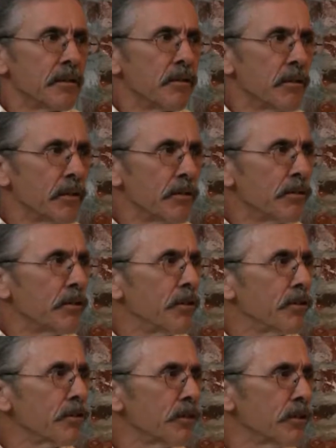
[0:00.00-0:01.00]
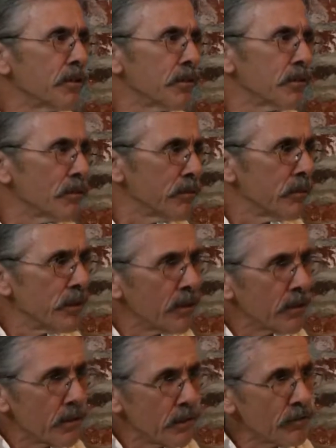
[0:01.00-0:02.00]
through their traditions, through
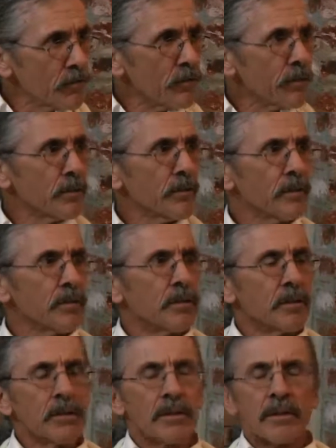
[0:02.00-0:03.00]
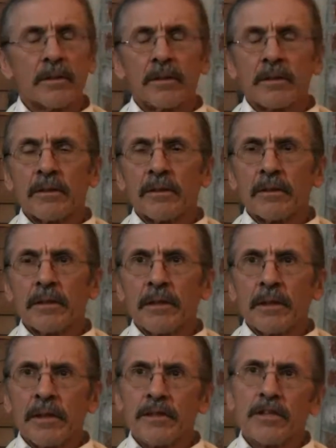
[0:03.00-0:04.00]
their culture,
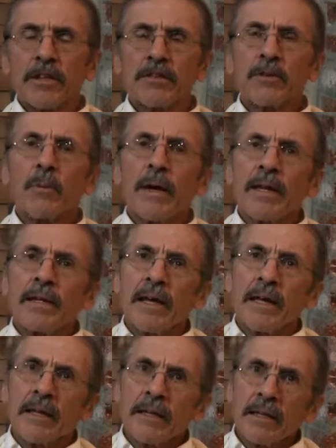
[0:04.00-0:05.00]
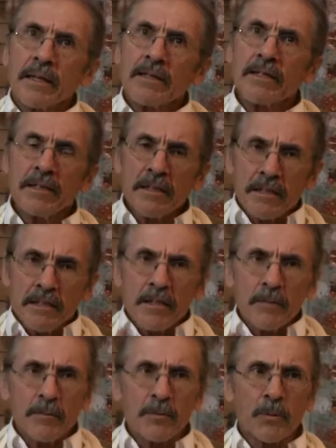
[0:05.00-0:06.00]
in such a way that the
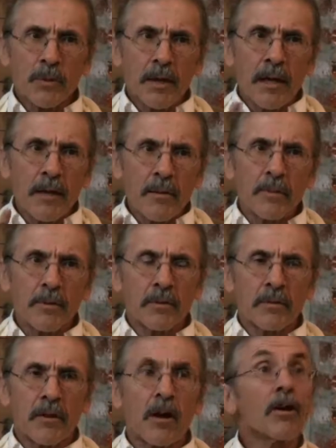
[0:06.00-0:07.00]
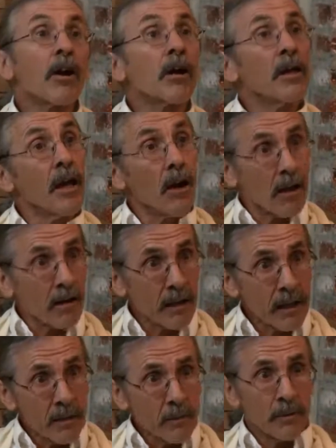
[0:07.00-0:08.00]
systems are able, or
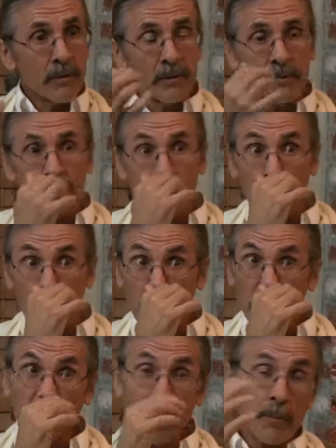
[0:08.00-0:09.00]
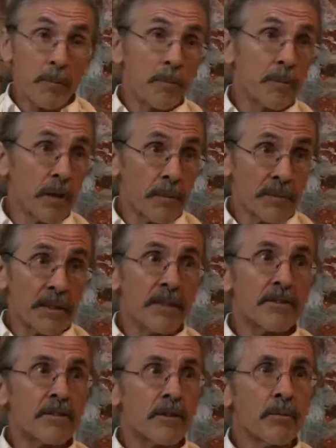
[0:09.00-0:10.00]
were able, perhaps
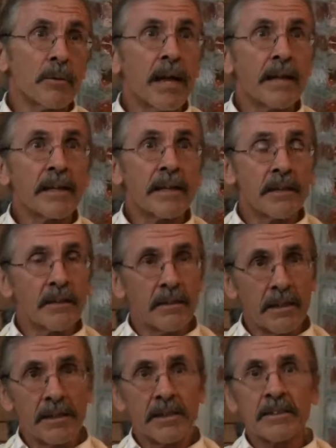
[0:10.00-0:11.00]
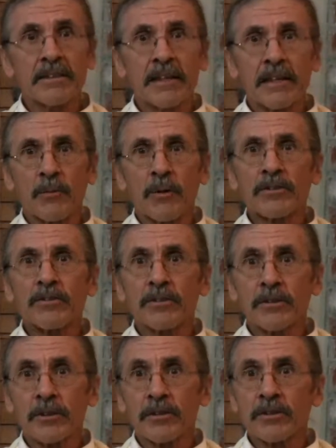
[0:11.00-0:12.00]
less so now that India is getting
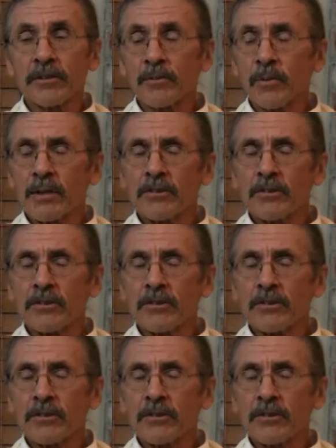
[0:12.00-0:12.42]
westernized,